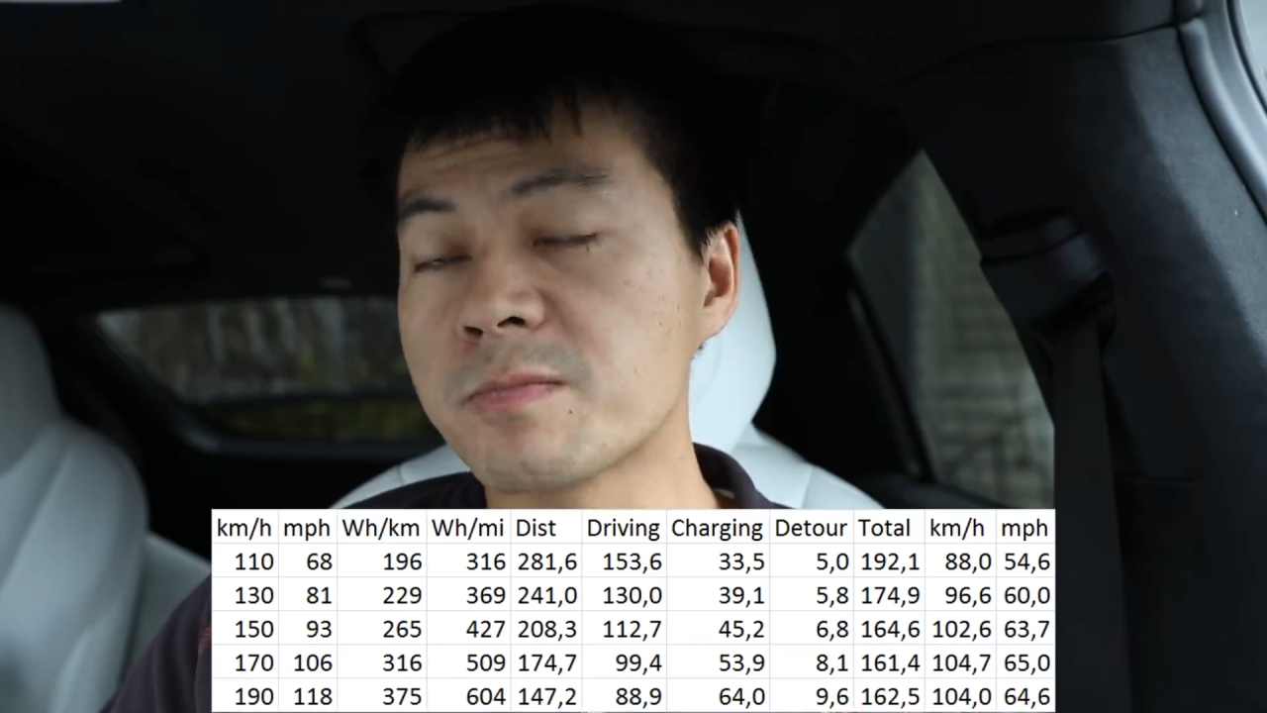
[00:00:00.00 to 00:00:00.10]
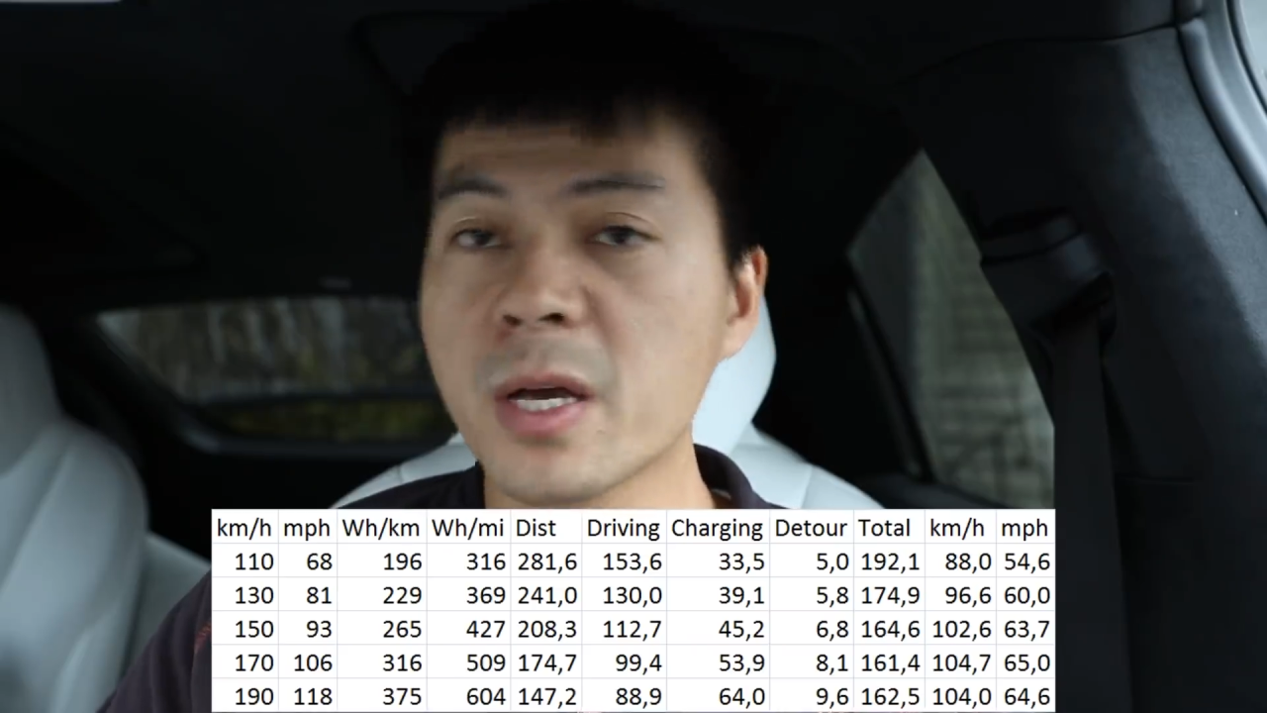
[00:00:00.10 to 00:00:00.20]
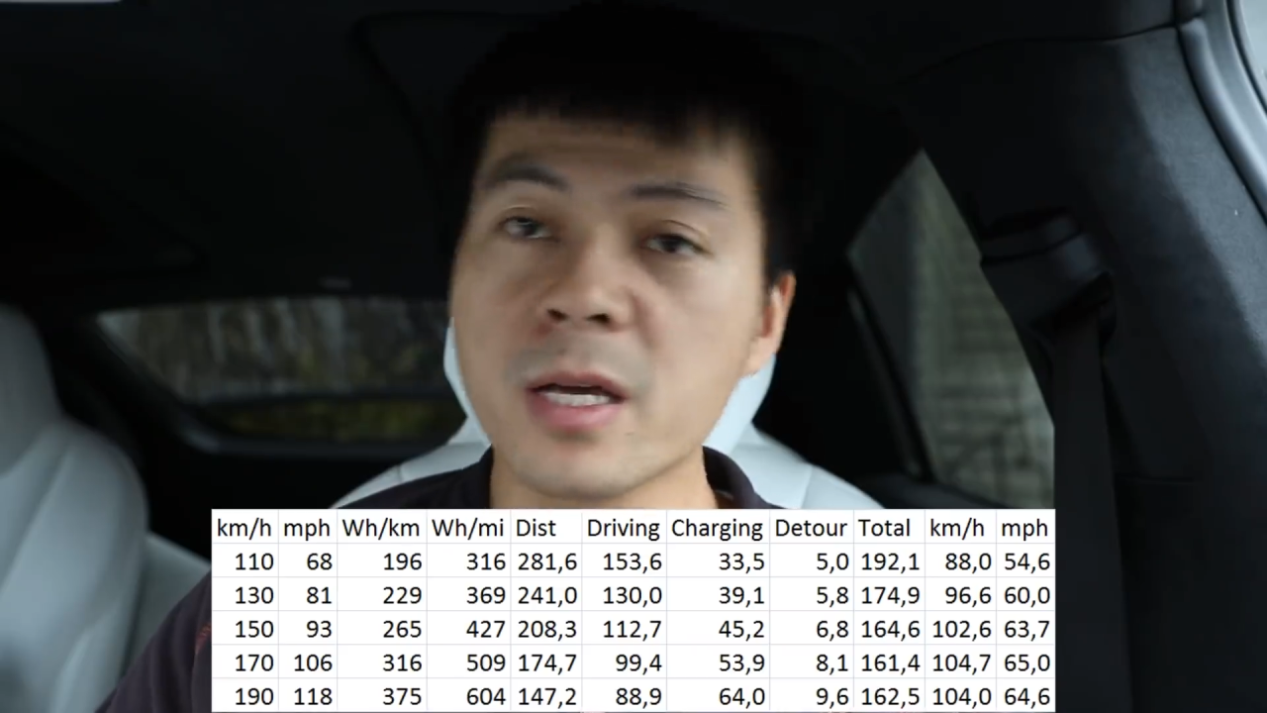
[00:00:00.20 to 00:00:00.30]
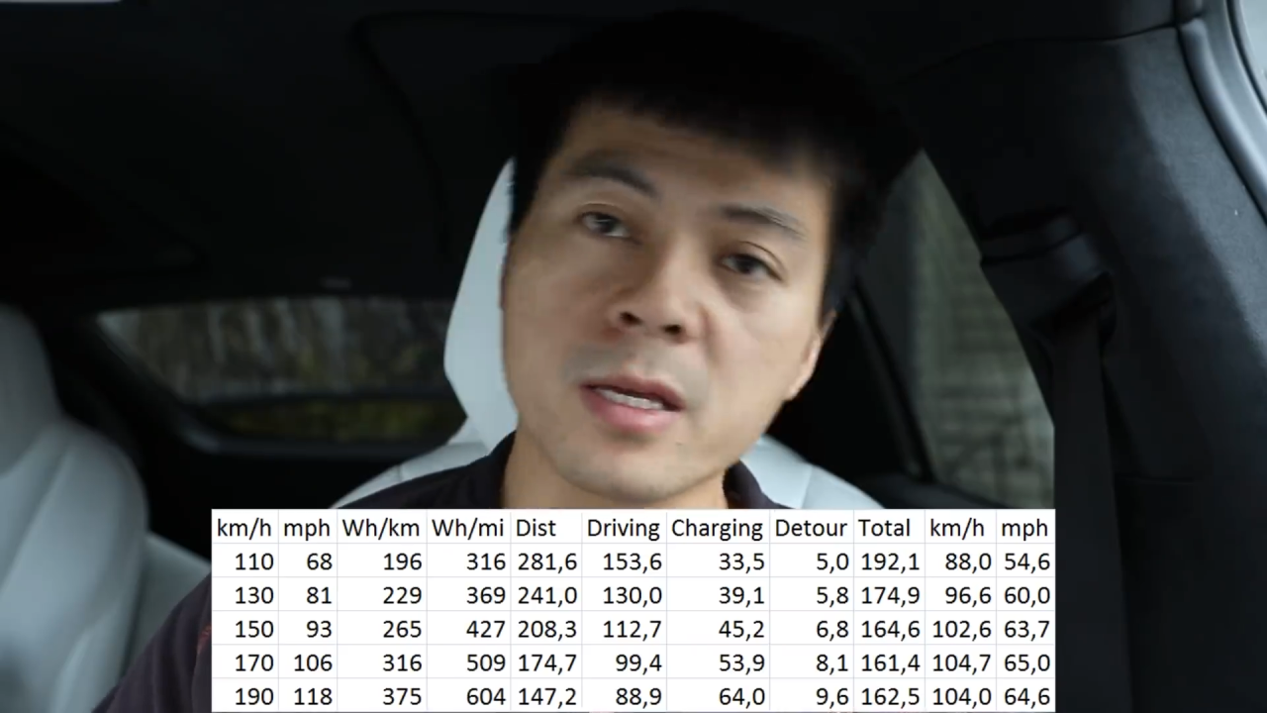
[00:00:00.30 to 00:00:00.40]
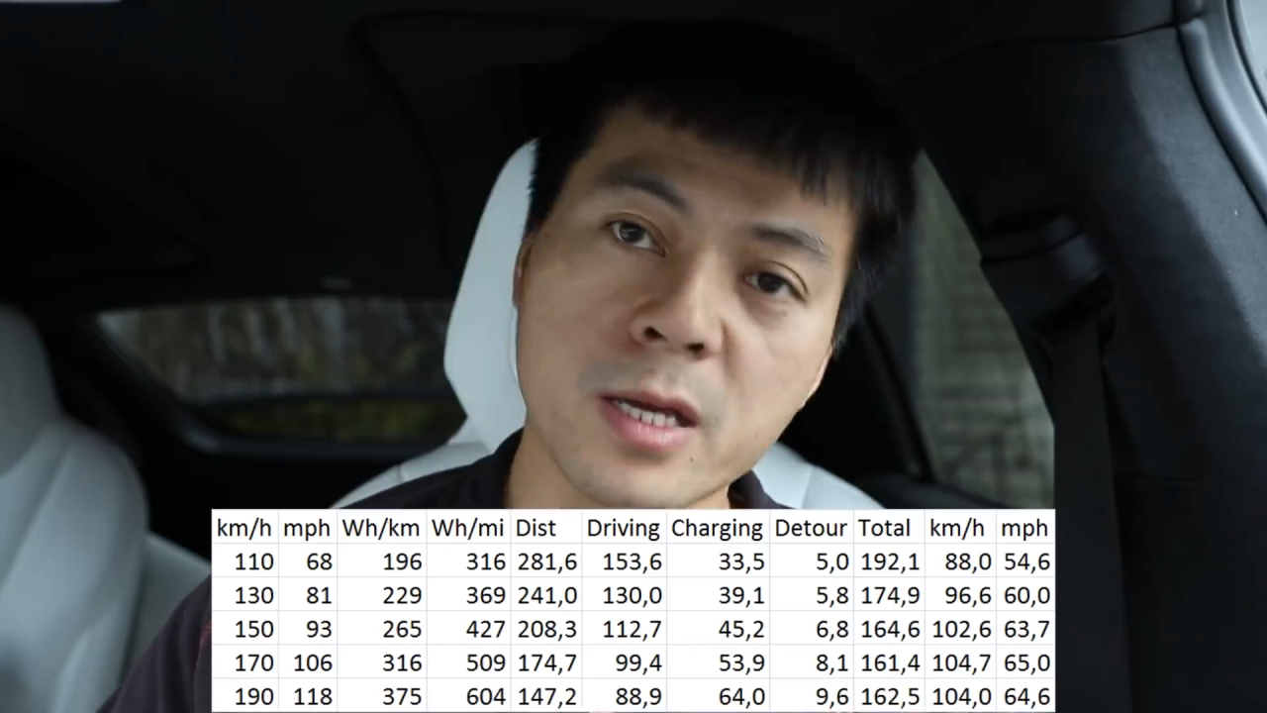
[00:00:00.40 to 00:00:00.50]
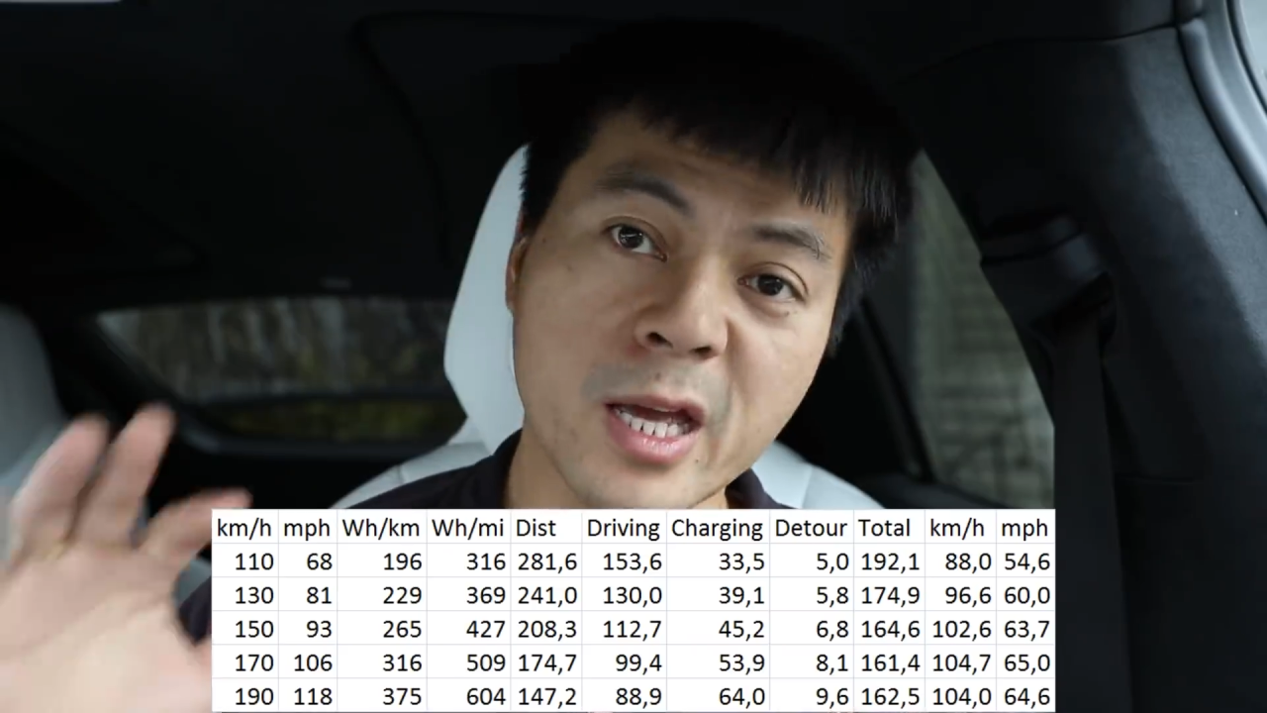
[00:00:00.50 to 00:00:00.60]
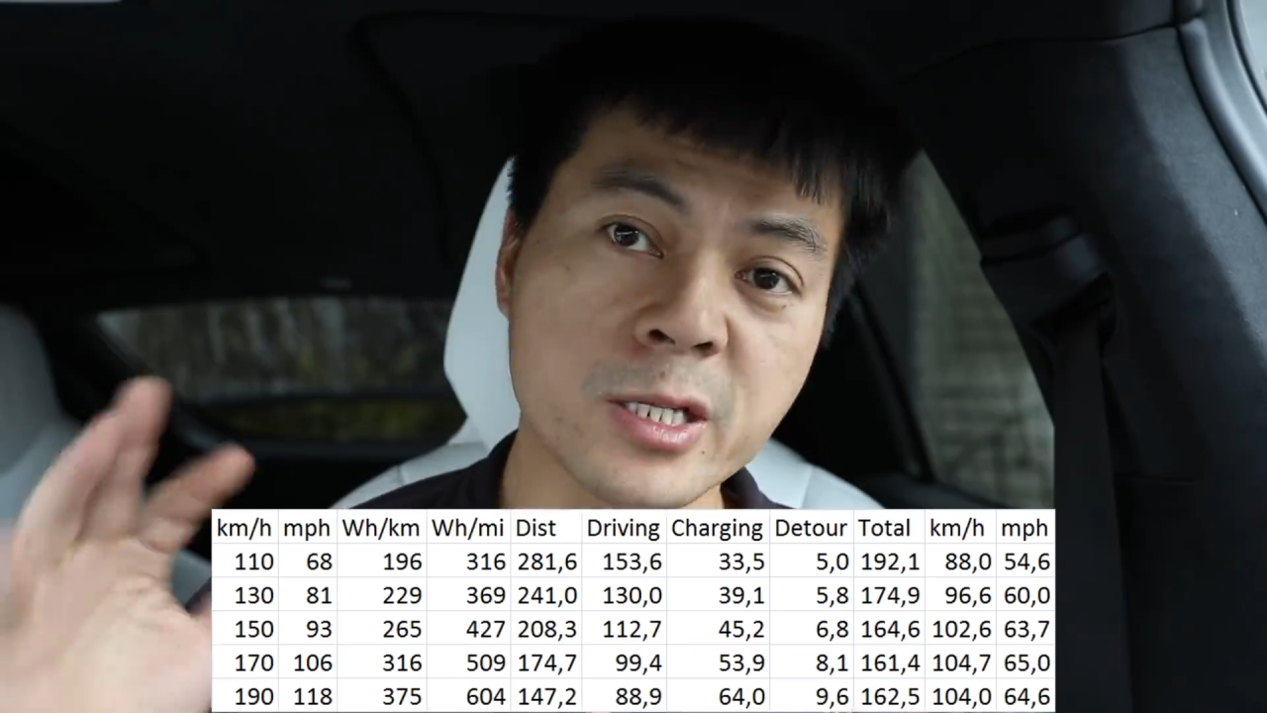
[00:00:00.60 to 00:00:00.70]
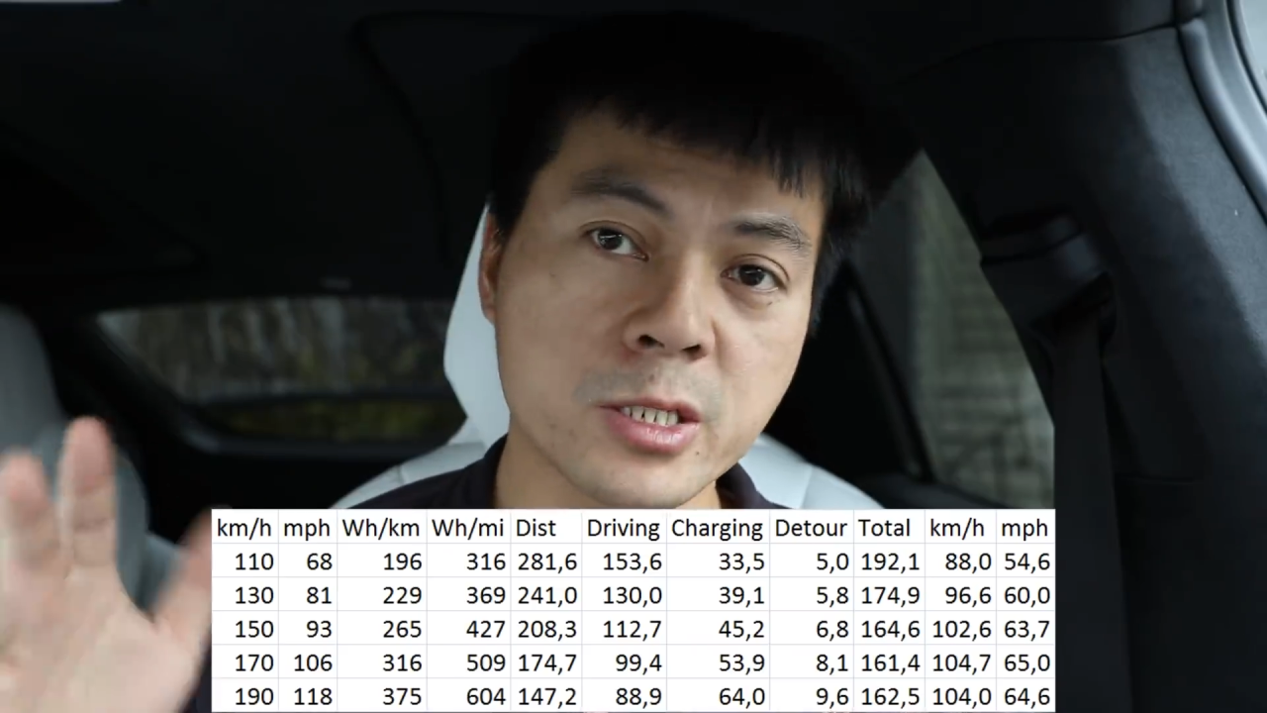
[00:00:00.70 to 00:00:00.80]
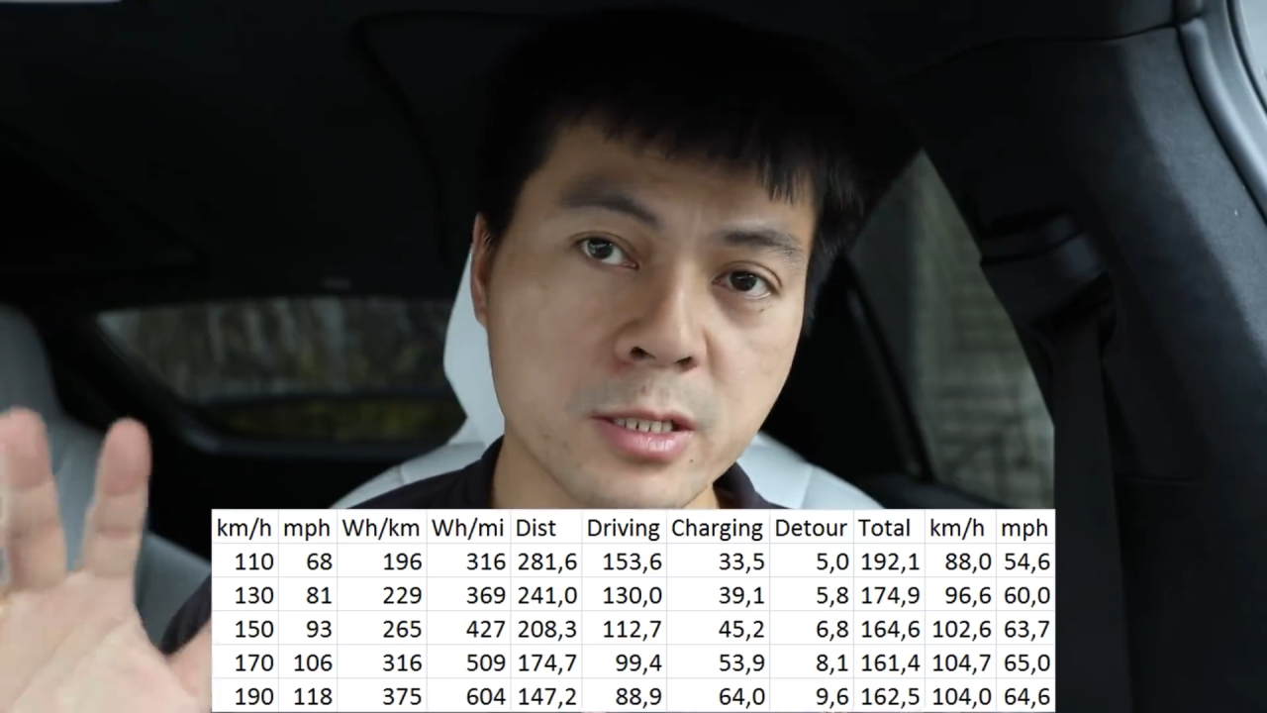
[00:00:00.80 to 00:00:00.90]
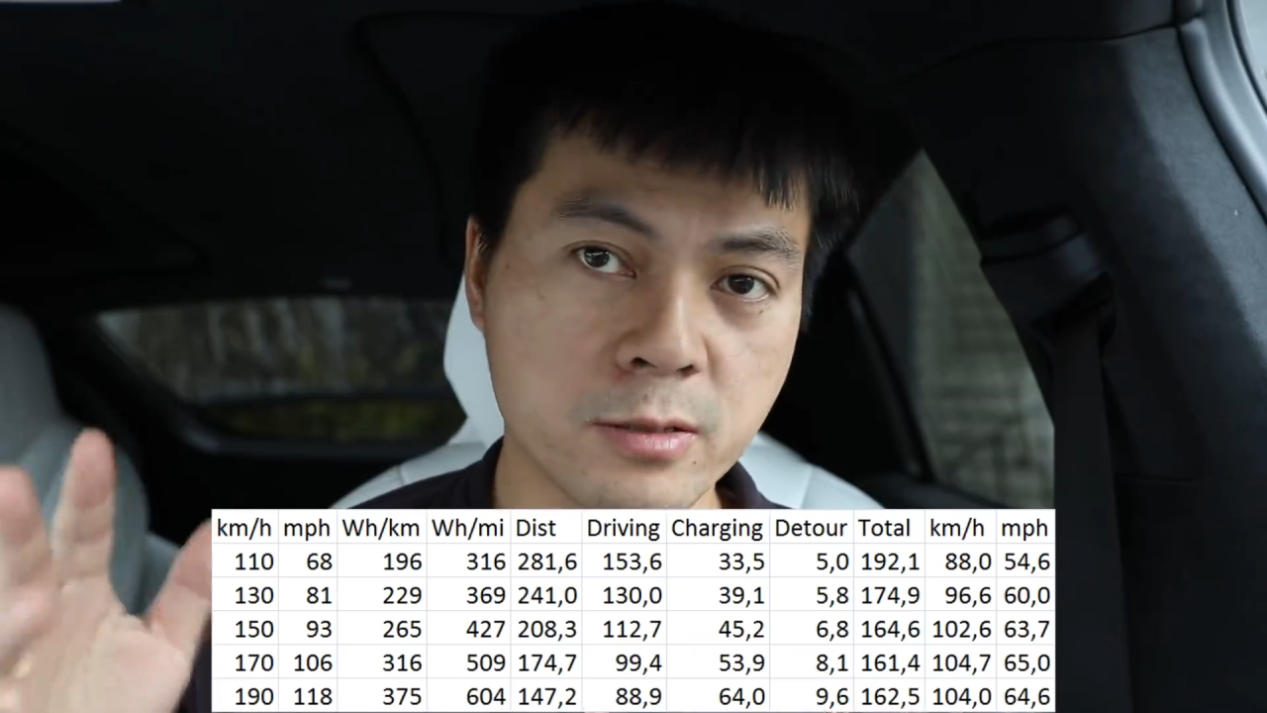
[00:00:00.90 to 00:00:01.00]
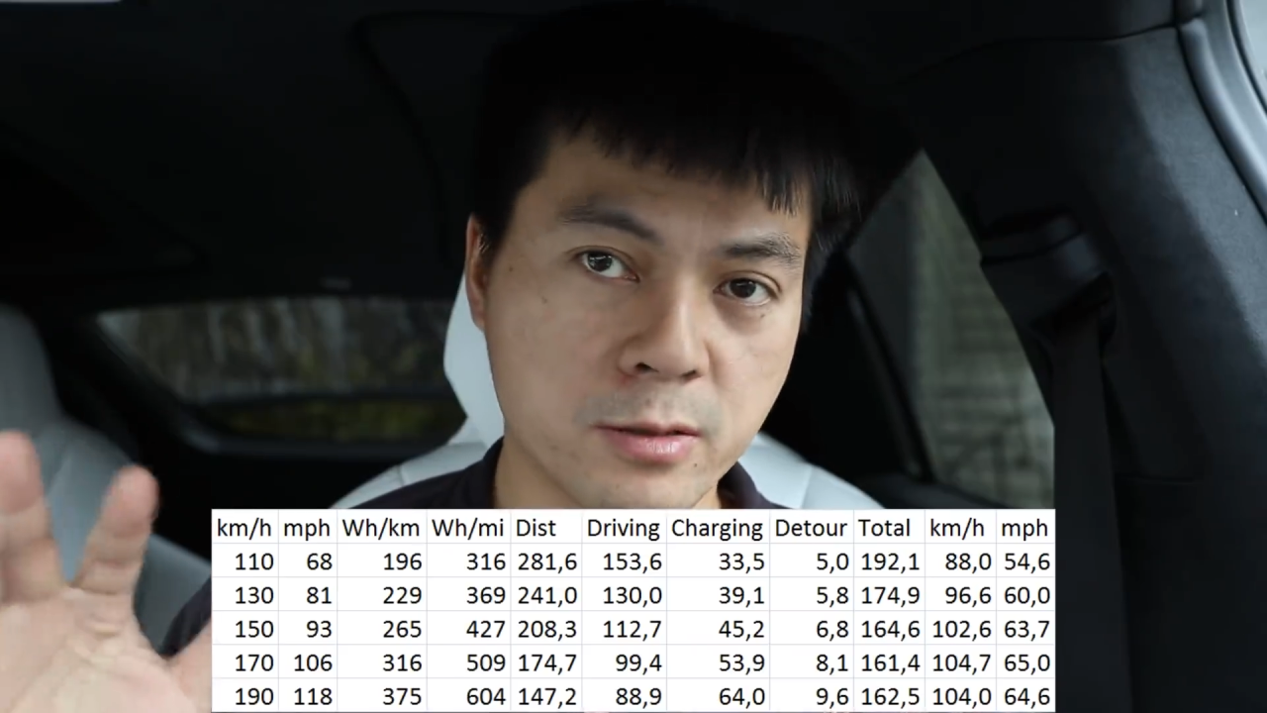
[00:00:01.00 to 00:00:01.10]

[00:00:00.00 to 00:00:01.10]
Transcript: speed is